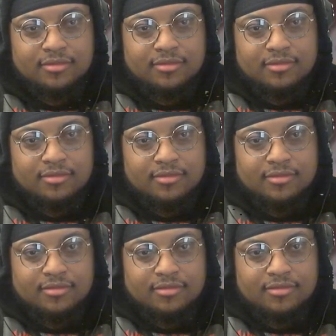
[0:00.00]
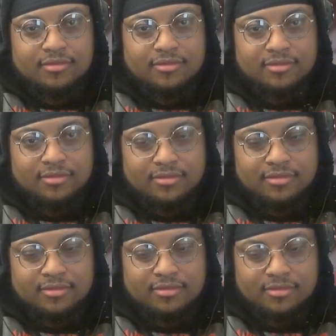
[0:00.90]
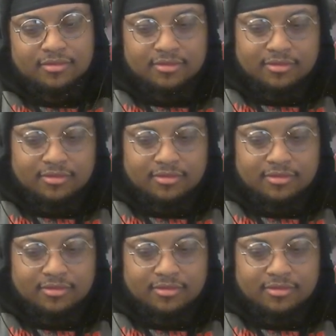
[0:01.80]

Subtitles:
This person isn't speaking.